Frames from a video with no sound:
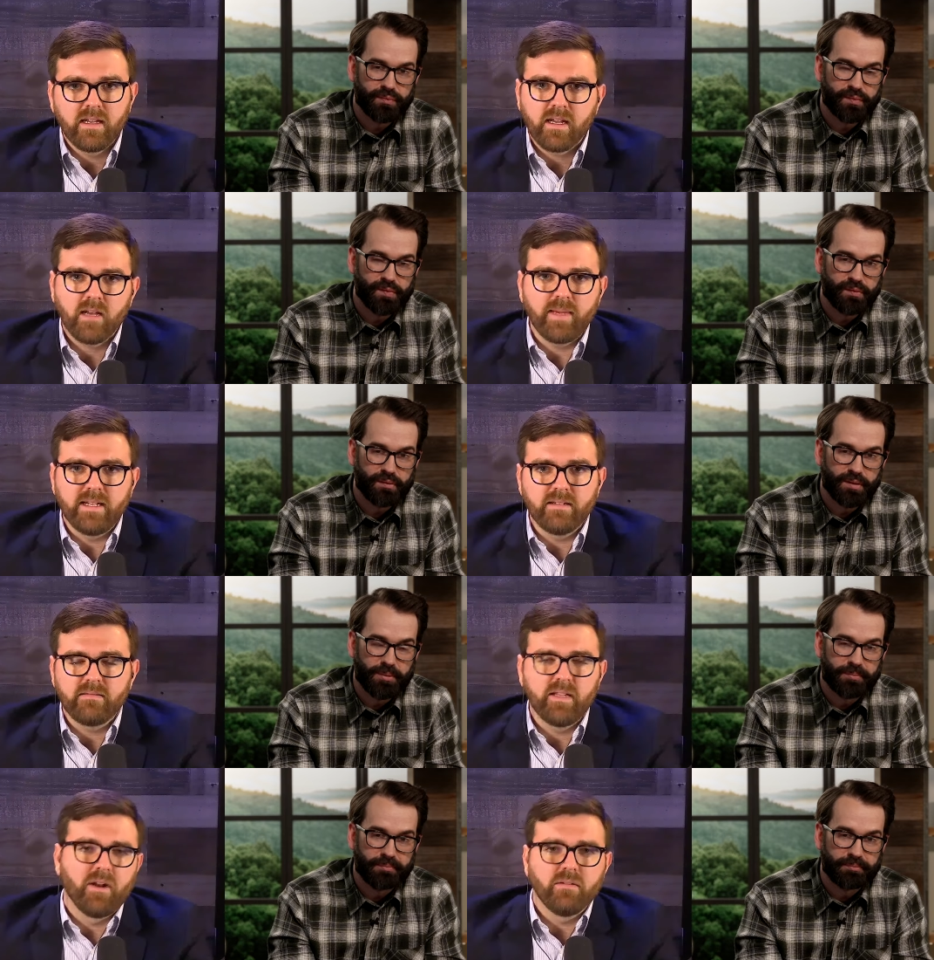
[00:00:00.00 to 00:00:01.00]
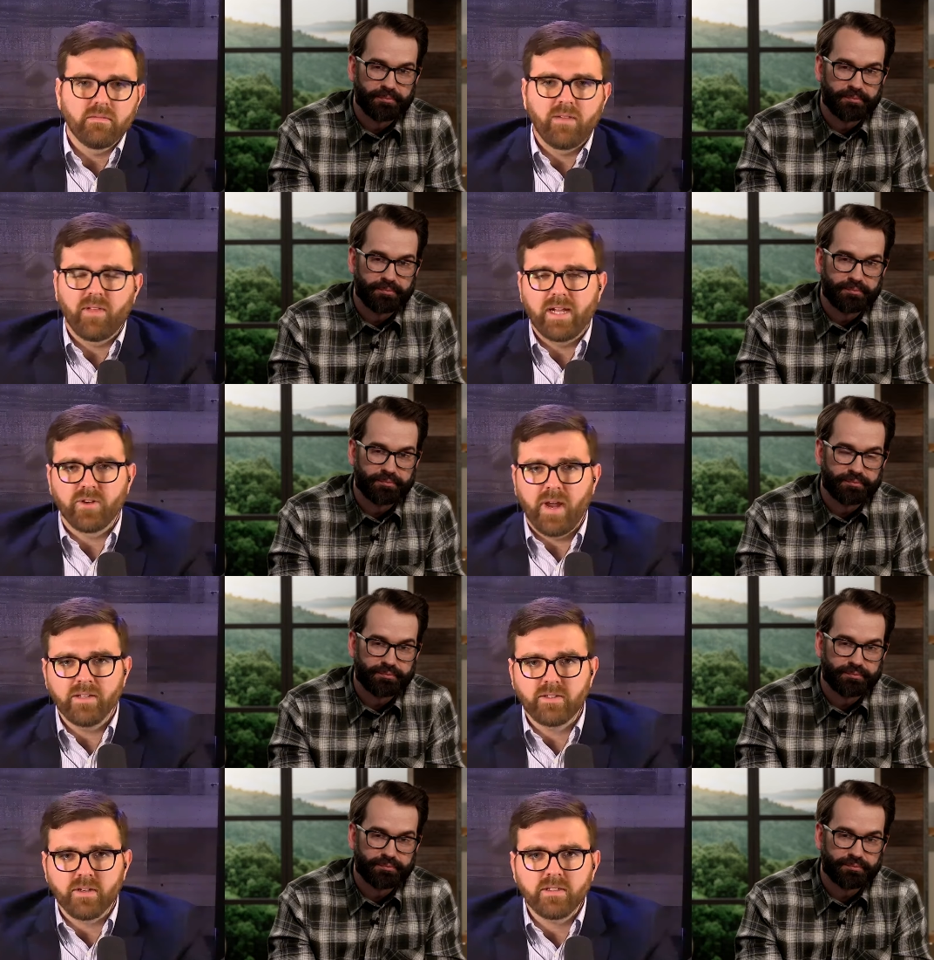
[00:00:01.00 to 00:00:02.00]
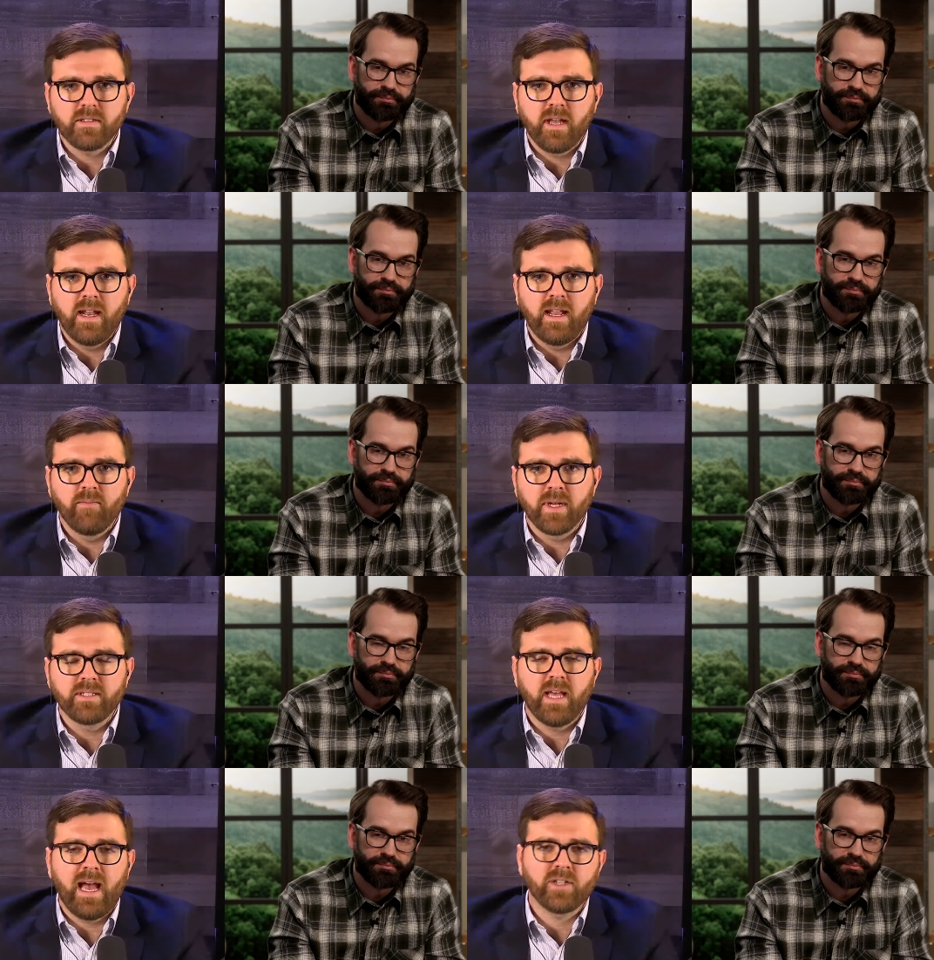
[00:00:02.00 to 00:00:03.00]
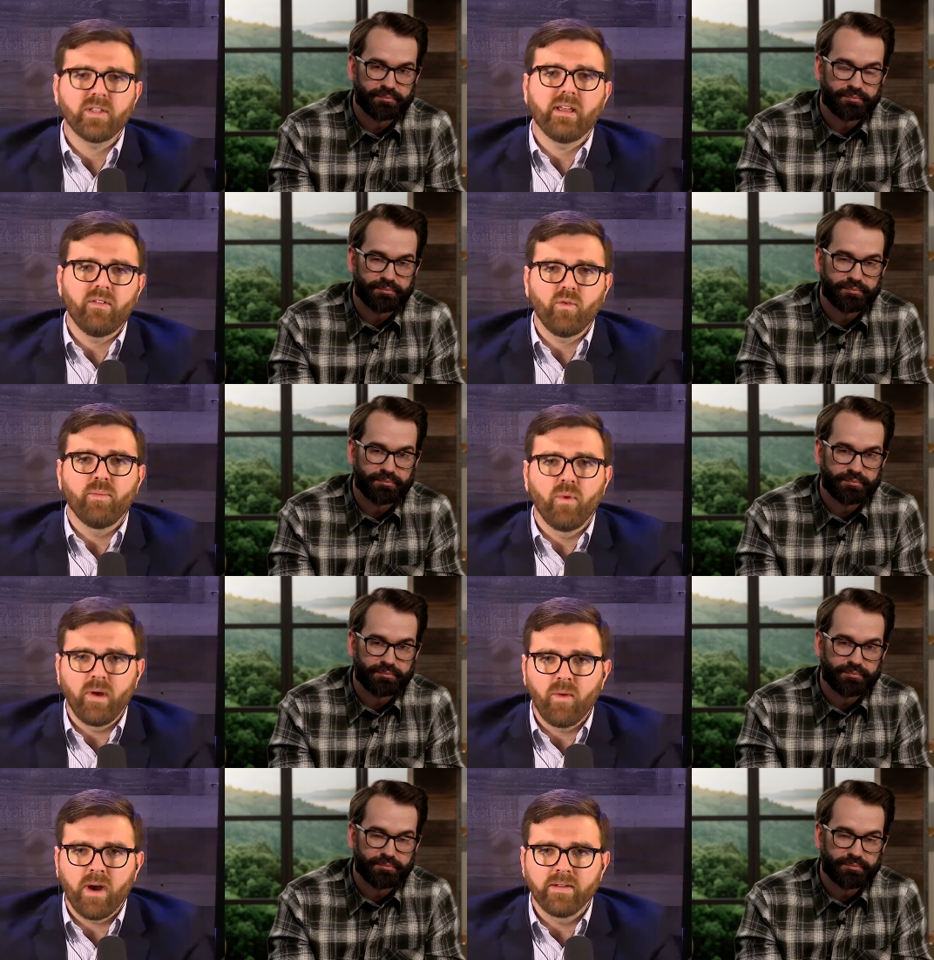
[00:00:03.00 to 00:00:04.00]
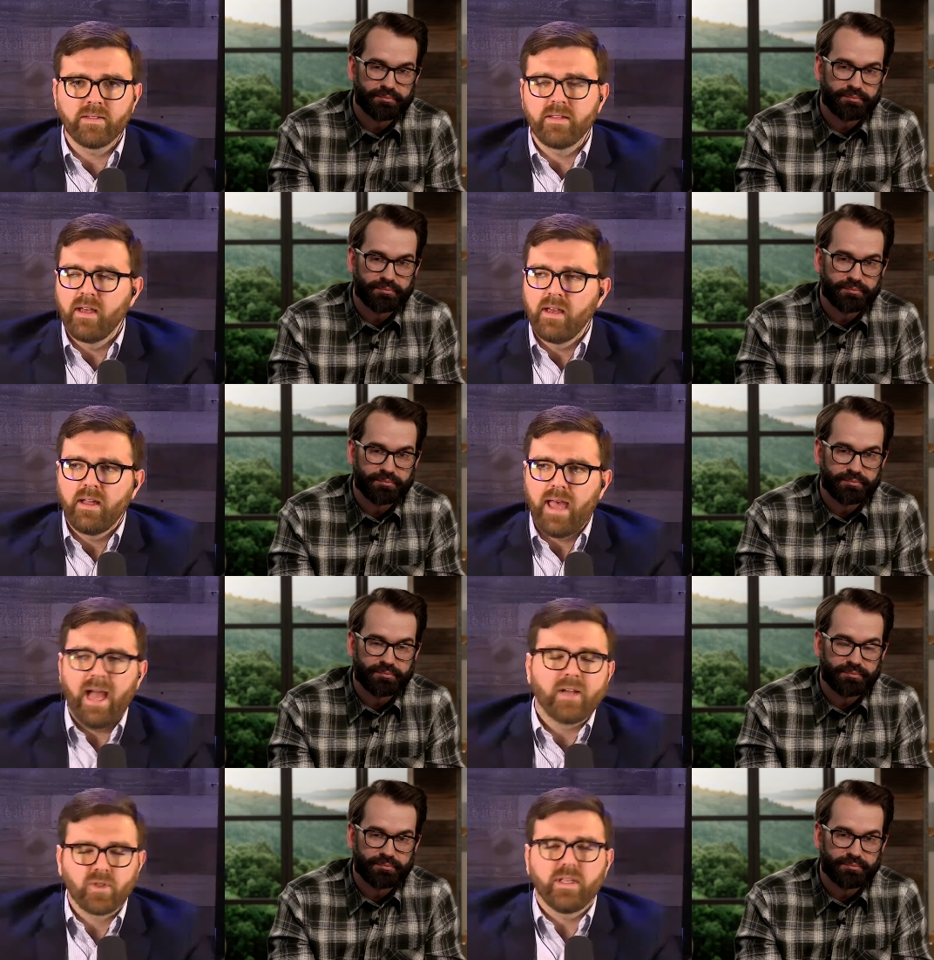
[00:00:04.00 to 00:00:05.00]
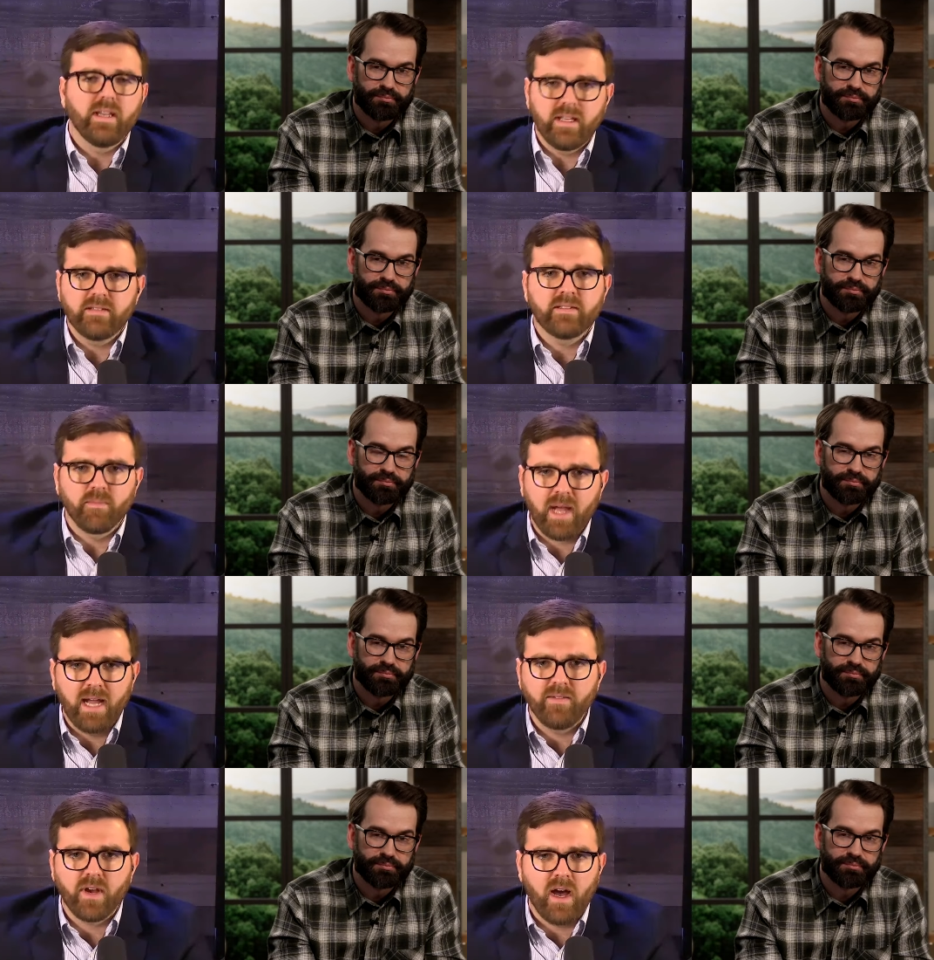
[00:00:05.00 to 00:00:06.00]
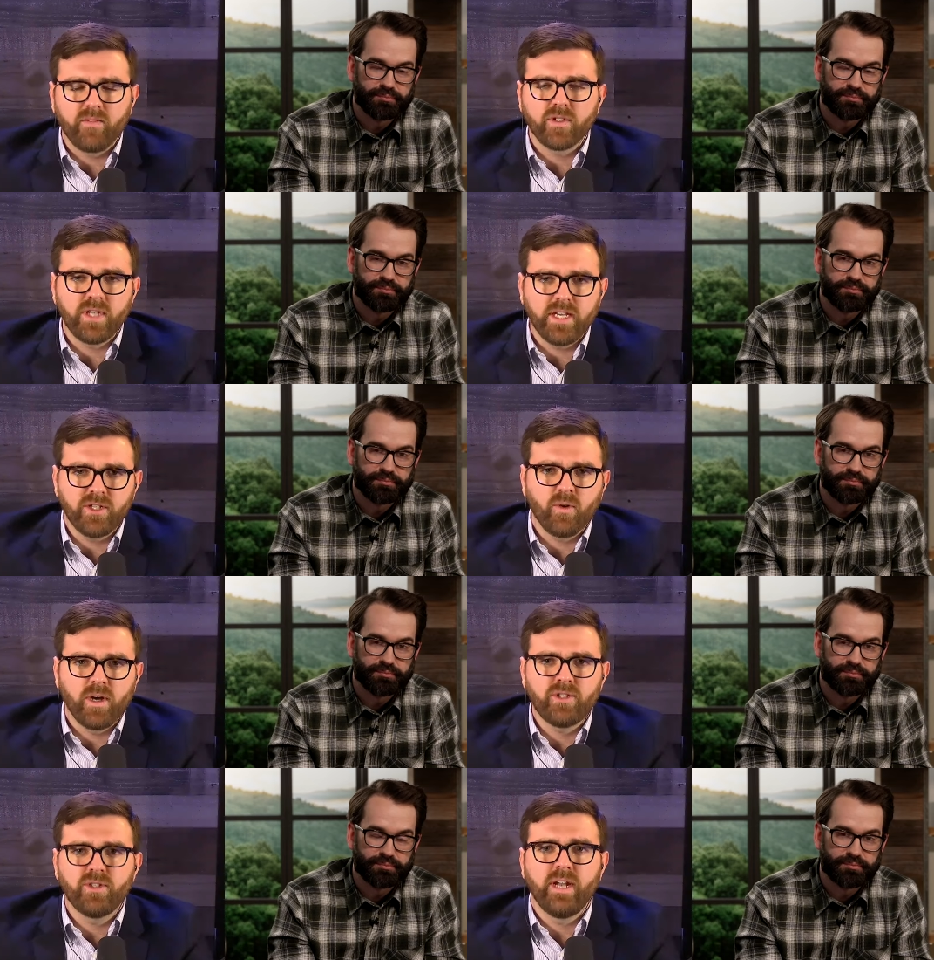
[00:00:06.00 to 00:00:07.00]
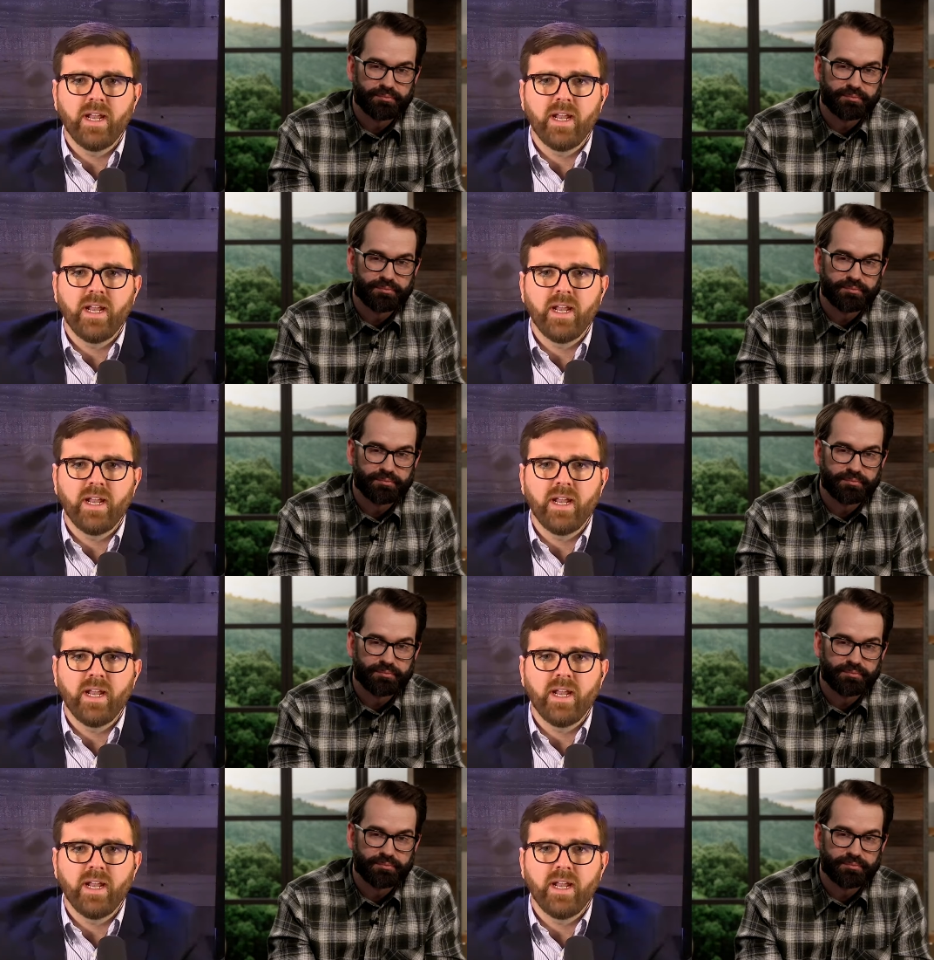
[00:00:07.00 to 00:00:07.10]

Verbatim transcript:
Speaker 1: I mean, you know, I've liked your answers and it, but to actually get to a point where it's actually some kind of a conversation question and